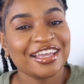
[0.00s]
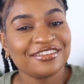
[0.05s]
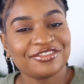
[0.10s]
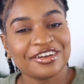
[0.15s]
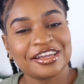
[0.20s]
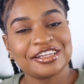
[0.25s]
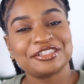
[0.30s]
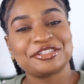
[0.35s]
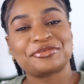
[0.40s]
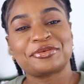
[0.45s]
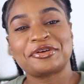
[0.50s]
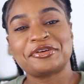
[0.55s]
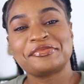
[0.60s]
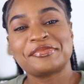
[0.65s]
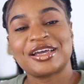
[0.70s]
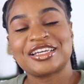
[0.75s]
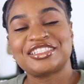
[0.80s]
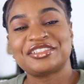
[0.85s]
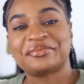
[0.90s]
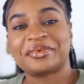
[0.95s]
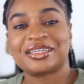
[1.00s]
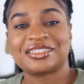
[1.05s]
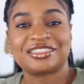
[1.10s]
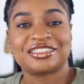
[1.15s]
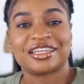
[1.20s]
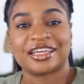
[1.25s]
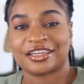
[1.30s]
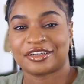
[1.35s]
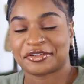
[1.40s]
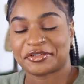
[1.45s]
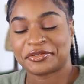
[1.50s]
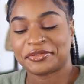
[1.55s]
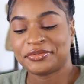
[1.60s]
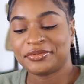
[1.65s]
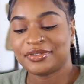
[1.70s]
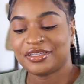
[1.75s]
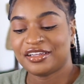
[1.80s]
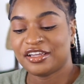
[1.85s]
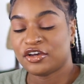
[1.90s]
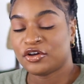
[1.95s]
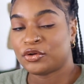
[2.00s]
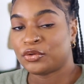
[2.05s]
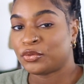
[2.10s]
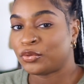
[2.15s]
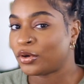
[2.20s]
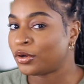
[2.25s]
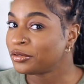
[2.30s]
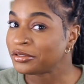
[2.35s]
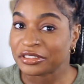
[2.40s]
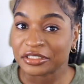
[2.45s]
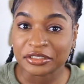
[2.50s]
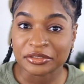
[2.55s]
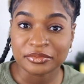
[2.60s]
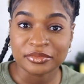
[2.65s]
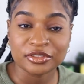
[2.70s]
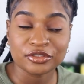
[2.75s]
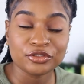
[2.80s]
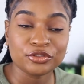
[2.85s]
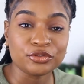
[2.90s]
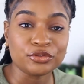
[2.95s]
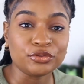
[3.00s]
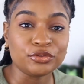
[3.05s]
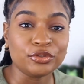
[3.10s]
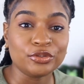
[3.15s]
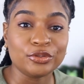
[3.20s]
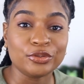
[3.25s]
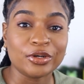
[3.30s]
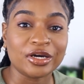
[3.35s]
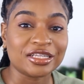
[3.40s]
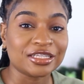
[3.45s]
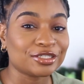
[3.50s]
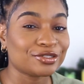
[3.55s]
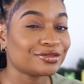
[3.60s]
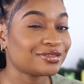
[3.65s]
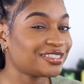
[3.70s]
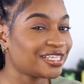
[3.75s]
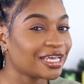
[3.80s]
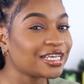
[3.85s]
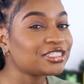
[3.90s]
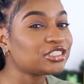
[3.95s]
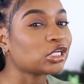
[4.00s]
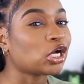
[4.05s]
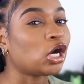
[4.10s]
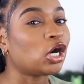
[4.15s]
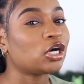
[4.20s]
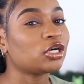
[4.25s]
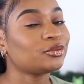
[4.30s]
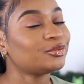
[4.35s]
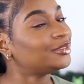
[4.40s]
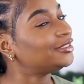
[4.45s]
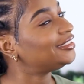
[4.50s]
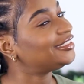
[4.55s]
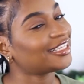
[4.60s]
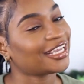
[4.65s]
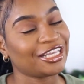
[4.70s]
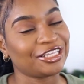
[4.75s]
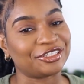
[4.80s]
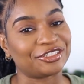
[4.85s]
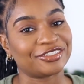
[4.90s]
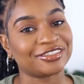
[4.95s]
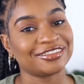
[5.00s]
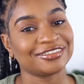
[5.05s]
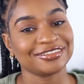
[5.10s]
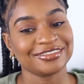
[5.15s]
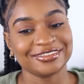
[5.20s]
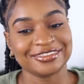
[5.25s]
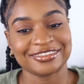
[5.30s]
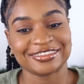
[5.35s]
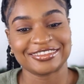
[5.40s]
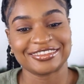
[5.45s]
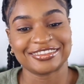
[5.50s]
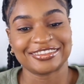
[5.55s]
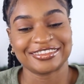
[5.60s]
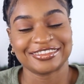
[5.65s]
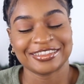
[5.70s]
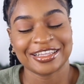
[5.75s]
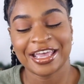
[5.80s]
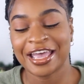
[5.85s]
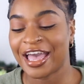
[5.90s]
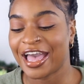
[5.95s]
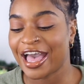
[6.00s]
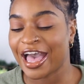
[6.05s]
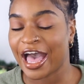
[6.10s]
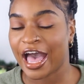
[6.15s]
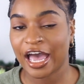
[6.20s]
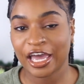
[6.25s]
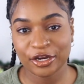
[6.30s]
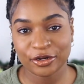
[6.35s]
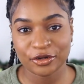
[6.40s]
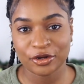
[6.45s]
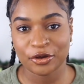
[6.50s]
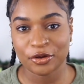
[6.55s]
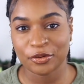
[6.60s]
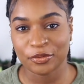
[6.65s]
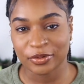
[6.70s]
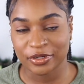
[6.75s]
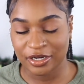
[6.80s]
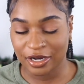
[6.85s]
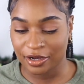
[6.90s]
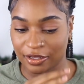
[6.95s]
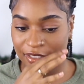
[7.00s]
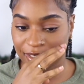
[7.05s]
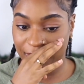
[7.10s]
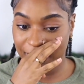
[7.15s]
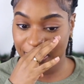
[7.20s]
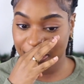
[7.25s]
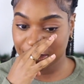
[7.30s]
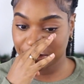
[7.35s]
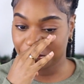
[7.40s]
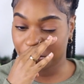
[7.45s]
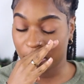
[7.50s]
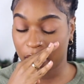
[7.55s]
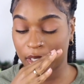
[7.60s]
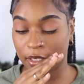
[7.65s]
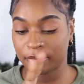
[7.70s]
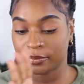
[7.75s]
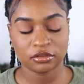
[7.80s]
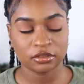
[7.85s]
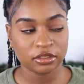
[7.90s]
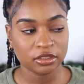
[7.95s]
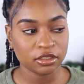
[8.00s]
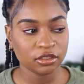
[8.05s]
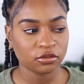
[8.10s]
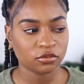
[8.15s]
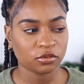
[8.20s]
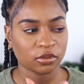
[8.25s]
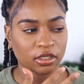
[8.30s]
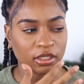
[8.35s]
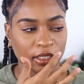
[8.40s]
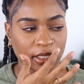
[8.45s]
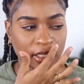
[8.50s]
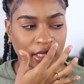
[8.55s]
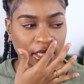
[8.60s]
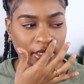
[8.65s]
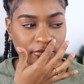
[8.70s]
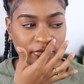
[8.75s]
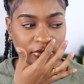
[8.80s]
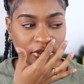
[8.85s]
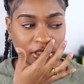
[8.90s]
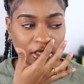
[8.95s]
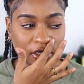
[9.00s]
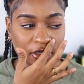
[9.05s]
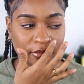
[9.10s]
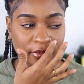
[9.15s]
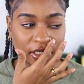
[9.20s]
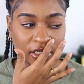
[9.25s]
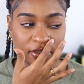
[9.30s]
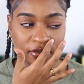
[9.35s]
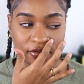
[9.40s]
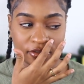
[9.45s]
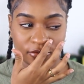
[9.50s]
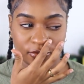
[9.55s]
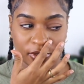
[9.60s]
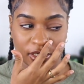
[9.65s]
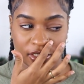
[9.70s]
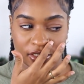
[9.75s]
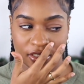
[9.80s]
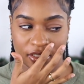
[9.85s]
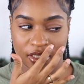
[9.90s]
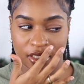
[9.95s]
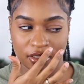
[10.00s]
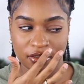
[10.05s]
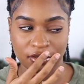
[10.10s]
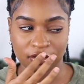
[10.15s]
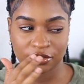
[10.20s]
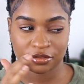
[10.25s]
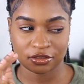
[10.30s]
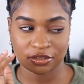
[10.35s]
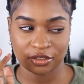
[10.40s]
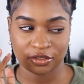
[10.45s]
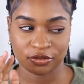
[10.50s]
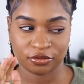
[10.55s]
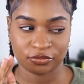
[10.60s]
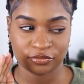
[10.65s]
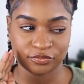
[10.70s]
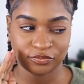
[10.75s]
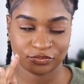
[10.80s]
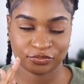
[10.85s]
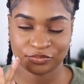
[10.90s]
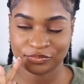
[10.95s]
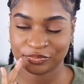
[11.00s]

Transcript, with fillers: Friends, welcome back to my channel. Welcome to a little tech talk with Taylor. I don't know what we're calling this, but ooh, I really hurt my nose when I did that, y'all, so